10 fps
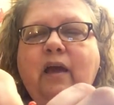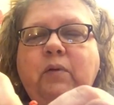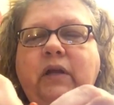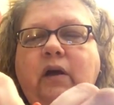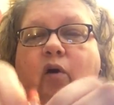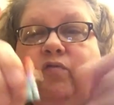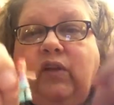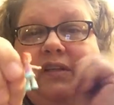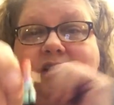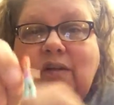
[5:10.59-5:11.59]
But hopefully
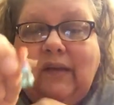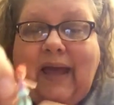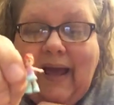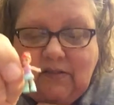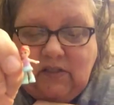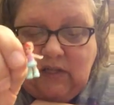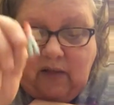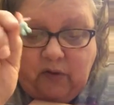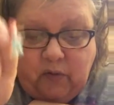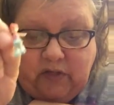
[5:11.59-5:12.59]
these will last.
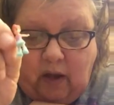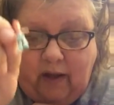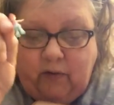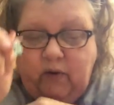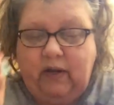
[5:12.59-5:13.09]
And they're a dollar.